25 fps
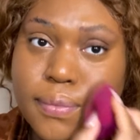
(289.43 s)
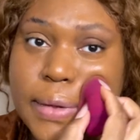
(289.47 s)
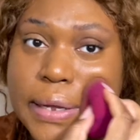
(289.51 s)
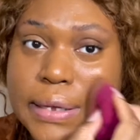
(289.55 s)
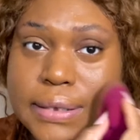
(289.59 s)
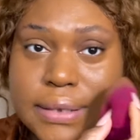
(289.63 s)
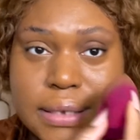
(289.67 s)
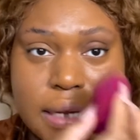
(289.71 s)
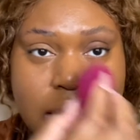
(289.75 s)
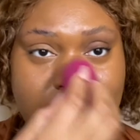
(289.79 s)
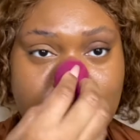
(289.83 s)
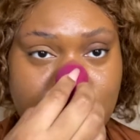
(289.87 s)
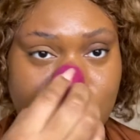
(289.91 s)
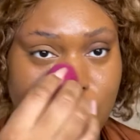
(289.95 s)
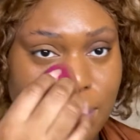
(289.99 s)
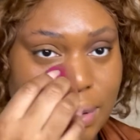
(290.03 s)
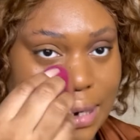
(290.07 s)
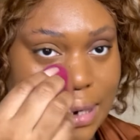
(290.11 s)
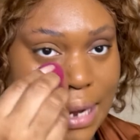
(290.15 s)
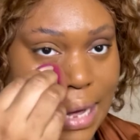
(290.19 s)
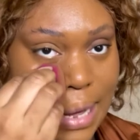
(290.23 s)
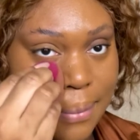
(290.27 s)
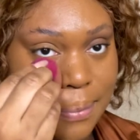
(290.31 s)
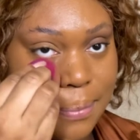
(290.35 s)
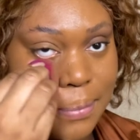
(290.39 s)
taboo in
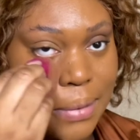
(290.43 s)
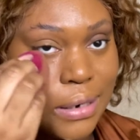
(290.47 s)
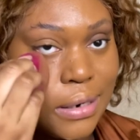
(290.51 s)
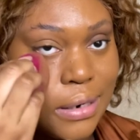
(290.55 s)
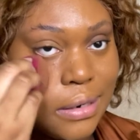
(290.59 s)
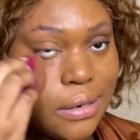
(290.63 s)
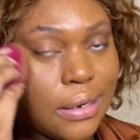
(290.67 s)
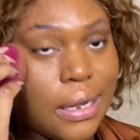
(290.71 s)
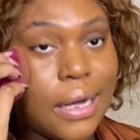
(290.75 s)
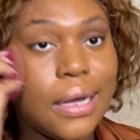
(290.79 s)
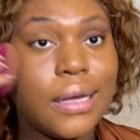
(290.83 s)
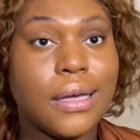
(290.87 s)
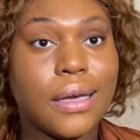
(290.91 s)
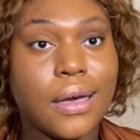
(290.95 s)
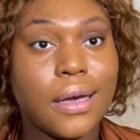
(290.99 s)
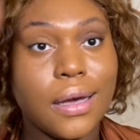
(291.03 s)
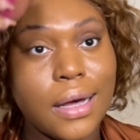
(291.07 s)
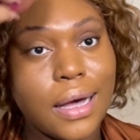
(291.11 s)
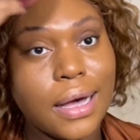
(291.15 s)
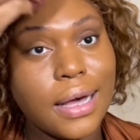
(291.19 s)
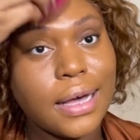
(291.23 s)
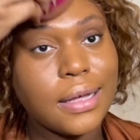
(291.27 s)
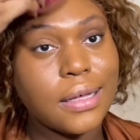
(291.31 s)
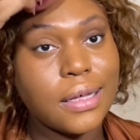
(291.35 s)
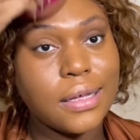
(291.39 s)
admitting that,
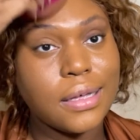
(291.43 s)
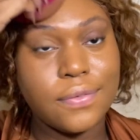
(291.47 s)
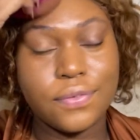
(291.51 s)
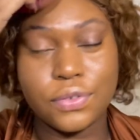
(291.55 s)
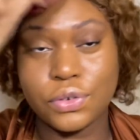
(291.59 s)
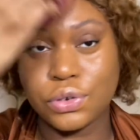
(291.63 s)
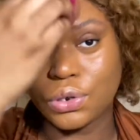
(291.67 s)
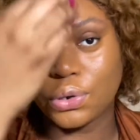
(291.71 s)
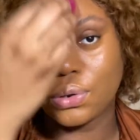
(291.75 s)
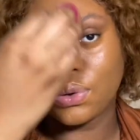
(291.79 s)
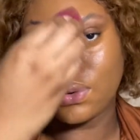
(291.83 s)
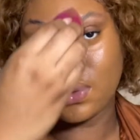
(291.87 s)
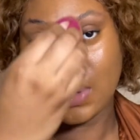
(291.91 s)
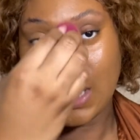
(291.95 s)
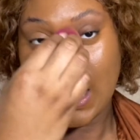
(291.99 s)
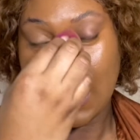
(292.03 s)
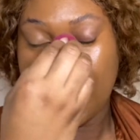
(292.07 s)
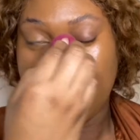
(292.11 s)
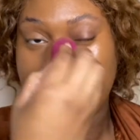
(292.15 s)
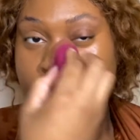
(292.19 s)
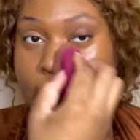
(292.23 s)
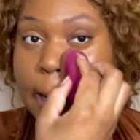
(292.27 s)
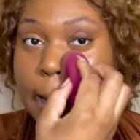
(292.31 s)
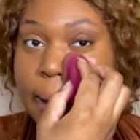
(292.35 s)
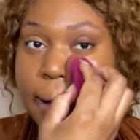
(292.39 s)
yeah, even though
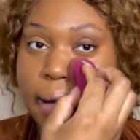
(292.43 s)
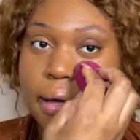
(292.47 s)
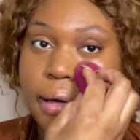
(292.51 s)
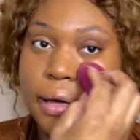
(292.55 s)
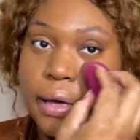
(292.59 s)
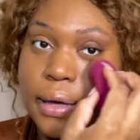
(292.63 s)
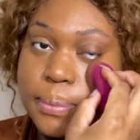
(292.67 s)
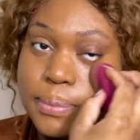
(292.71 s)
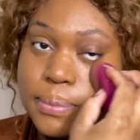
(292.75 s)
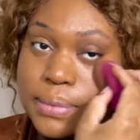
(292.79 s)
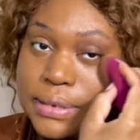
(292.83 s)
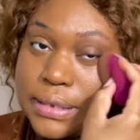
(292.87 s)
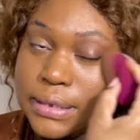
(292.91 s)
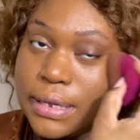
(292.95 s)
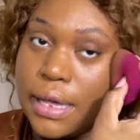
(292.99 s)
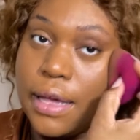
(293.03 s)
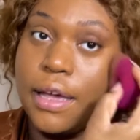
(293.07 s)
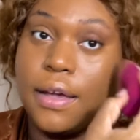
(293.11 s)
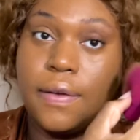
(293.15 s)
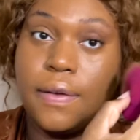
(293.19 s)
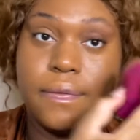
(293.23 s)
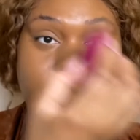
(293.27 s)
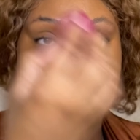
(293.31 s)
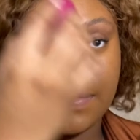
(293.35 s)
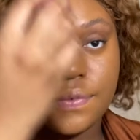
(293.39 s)
I am
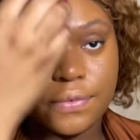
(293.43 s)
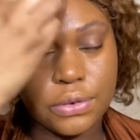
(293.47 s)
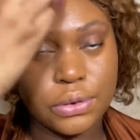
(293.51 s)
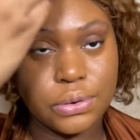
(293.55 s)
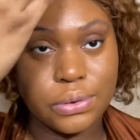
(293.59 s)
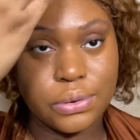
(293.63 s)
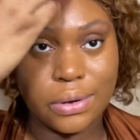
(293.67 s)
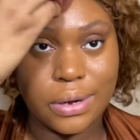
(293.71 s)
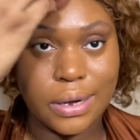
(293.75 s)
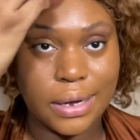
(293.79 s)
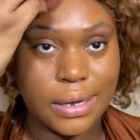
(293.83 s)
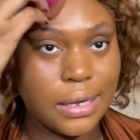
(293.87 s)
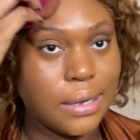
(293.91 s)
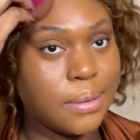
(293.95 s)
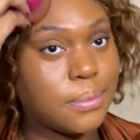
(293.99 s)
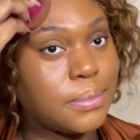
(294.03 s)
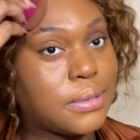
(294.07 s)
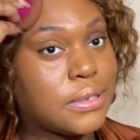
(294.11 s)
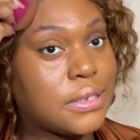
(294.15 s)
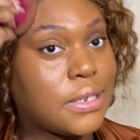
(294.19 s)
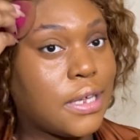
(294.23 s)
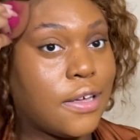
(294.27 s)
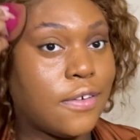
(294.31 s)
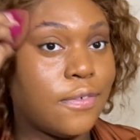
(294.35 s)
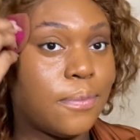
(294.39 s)
saved
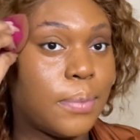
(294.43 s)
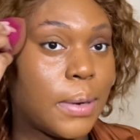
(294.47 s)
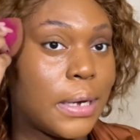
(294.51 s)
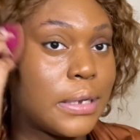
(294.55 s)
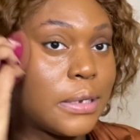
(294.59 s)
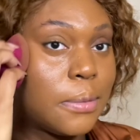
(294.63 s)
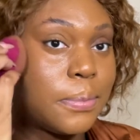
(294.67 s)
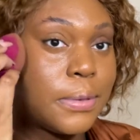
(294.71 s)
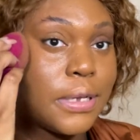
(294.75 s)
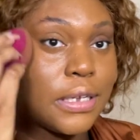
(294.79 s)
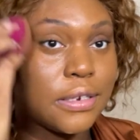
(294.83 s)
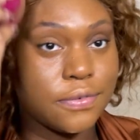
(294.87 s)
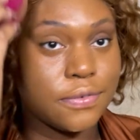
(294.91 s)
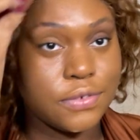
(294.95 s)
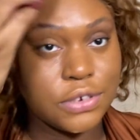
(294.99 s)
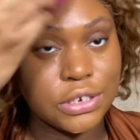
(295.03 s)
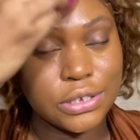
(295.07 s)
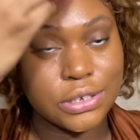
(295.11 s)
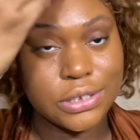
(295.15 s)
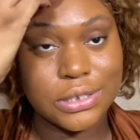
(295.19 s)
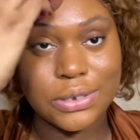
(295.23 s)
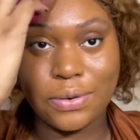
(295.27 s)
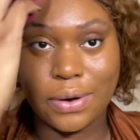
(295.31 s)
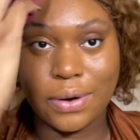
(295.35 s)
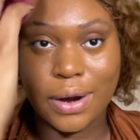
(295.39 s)
by the blood of
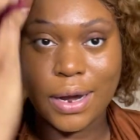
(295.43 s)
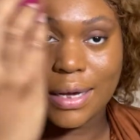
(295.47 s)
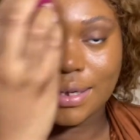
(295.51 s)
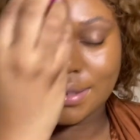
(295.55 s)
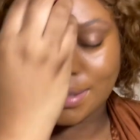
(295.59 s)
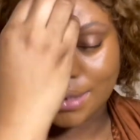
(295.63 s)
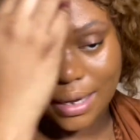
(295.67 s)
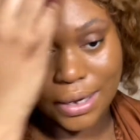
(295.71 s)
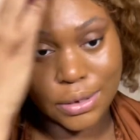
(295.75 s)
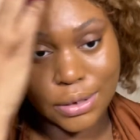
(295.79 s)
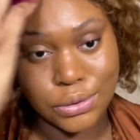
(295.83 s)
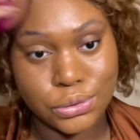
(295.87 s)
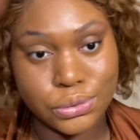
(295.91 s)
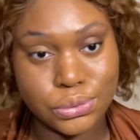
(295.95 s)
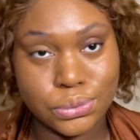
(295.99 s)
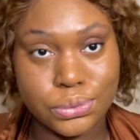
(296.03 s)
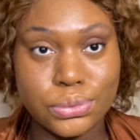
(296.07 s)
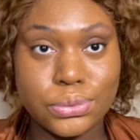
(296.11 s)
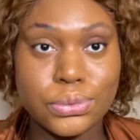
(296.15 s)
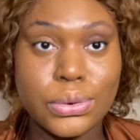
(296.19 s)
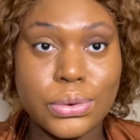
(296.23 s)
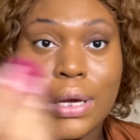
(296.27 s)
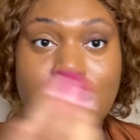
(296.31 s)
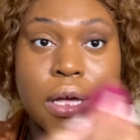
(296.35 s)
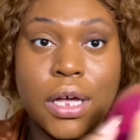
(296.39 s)
Jesus Christ, I
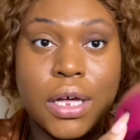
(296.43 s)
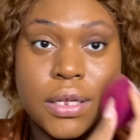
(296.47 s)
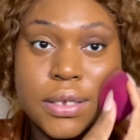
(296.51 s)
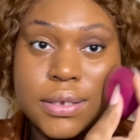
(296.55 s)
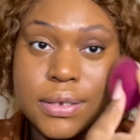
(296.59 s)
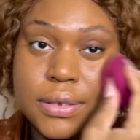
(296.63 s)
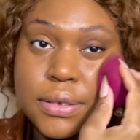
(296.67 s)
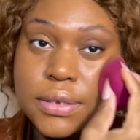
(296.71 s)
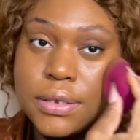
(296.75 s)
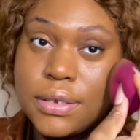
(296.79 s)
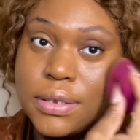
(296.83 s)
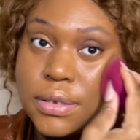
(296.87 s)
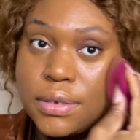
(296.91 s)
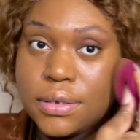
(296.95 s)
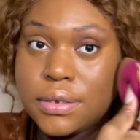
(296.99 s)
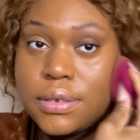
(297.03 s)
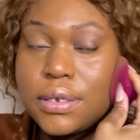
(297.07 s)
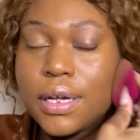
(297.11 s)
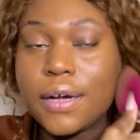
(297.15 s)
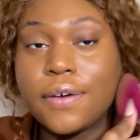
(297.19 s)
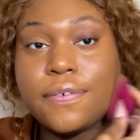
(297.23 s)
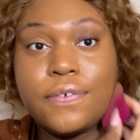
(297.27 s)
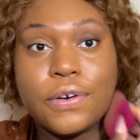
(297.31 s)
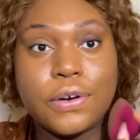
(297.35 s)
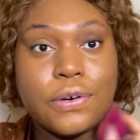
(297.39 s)
do
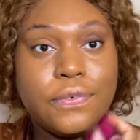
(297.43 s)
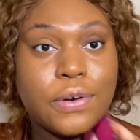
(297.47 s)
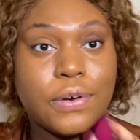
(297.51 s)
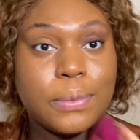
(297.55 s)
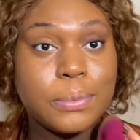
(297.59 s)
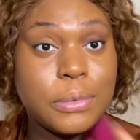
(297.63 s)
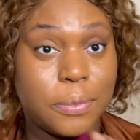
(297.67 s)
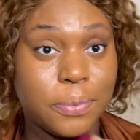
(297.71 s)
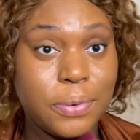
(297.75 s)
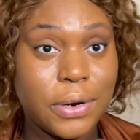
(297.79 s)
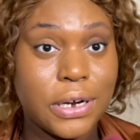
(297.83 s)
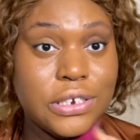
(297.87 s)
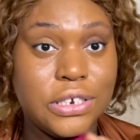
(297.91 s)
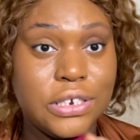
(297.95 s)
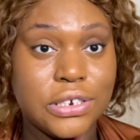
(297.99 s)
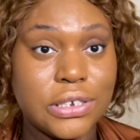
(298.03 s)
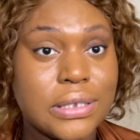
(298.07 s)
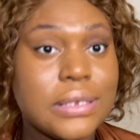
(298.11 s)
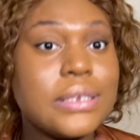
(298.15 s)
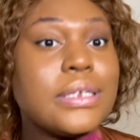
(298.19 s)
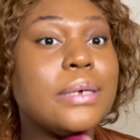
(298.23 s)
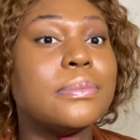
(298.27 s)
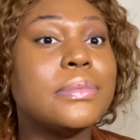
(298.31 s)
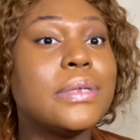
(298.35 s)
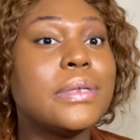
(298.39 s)
suffer from depression
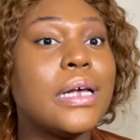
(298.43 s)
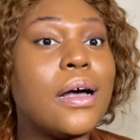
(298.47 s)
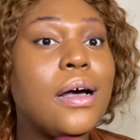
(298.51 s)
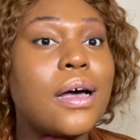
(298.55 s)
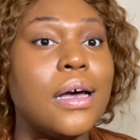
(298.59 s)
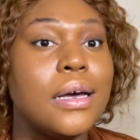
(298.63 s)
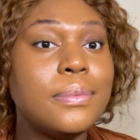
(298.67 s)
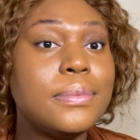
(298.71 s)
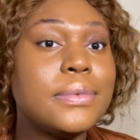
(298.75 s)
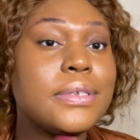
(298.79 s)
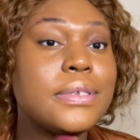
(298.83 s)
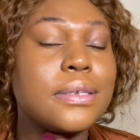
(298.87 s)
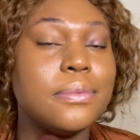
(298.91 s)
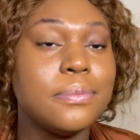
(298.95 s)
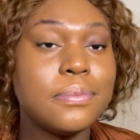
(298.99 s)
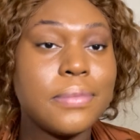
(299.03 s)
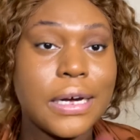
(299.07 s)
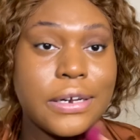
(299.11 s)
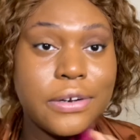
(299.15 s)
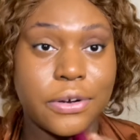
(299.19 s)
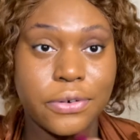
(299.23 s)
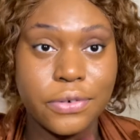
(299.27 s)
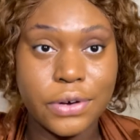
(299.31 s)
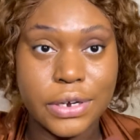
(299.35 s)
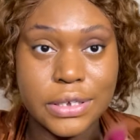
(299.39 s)
sometimes, and by
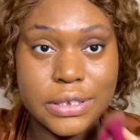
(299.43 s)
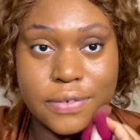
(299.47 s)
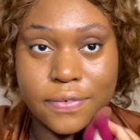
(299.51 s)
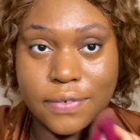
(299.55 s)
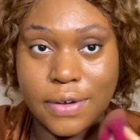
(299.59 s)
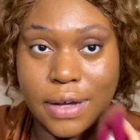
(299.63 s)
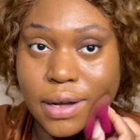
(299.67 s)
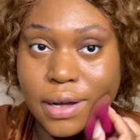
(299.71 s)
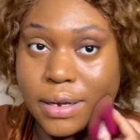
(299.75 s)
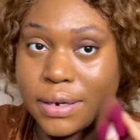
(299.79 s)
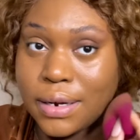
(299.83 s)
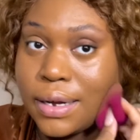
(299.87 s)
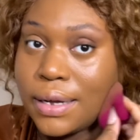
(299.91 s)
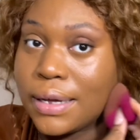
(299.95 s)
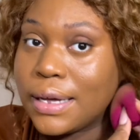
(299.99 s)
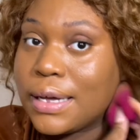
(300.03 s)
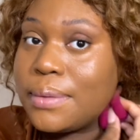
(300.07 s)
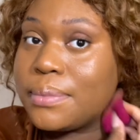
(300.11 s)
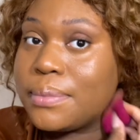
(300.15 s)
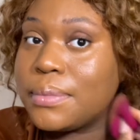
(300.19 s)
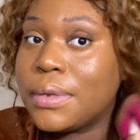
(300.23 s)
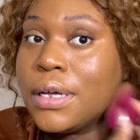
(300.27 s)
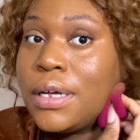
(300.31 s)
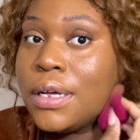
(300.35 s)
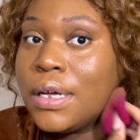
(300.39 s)
the grace of God, I
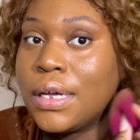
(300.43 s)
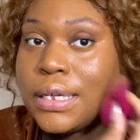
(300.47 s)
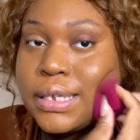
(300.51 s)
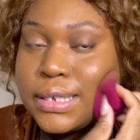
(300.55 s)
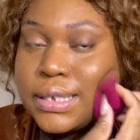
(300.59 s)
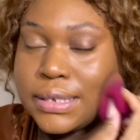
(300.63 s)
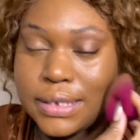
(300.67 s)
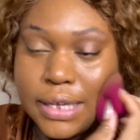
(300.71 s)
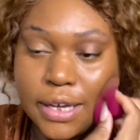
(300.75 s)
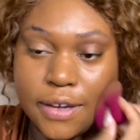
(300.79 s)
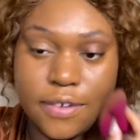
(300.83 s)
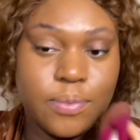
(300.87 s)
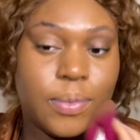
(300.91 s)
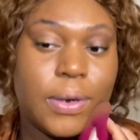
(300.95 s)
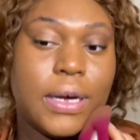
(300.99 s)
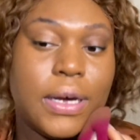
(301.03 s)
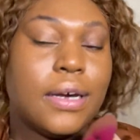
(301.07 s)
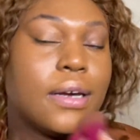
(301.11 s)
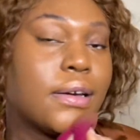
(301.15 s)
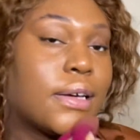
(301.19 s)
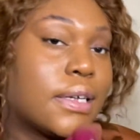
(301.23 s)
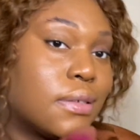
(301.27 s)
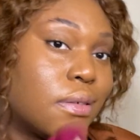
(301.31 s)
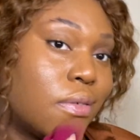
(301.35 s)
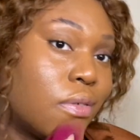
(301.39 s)
am saved by
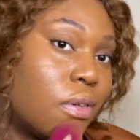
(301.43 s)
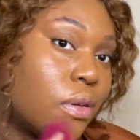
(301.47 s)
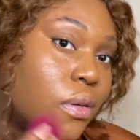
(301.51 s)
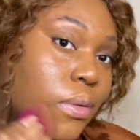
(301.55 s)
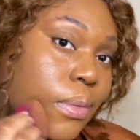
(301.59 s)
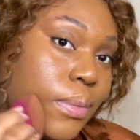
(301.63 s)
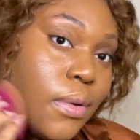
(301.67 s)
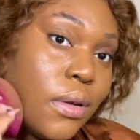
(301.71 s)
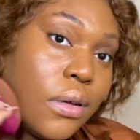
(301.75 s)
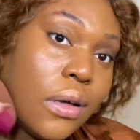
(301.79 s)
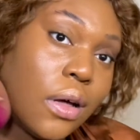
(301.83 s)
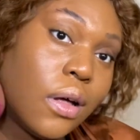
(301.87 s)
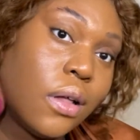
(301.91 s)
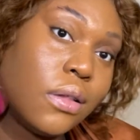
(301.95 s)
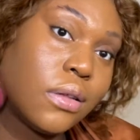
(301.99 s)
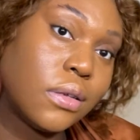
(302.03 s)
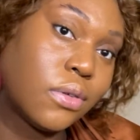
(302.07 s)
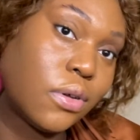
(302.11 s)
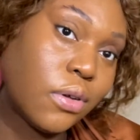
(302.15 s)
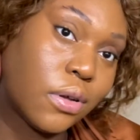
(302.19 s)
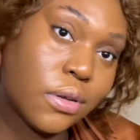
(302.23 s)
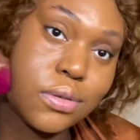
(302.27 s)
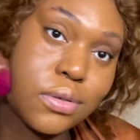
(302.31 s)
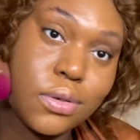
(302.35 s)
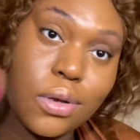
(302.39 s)
it, because all in
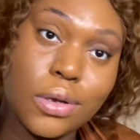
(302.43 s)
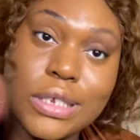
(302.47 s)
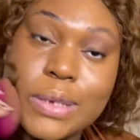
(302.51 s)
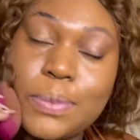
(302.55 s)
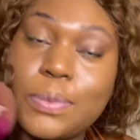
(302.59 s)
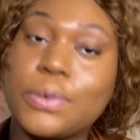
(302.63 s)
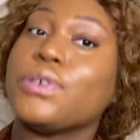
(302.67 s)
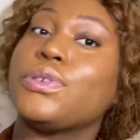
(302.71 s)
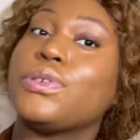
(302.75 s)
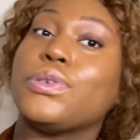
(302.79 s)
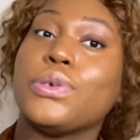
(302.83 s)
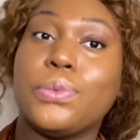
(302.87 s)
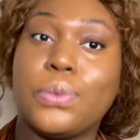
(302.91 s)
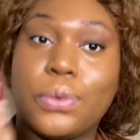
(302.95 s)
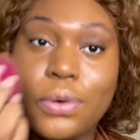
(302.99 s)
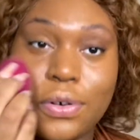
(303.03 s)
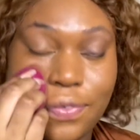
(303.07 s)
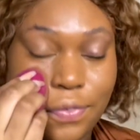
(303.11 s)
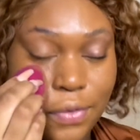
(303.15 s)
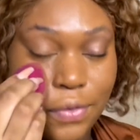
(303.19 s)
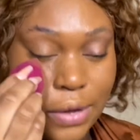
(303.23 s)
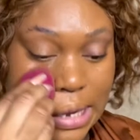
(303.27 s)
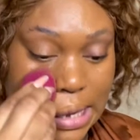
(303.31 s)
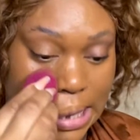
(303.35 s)
all, it's all spiritual warfare.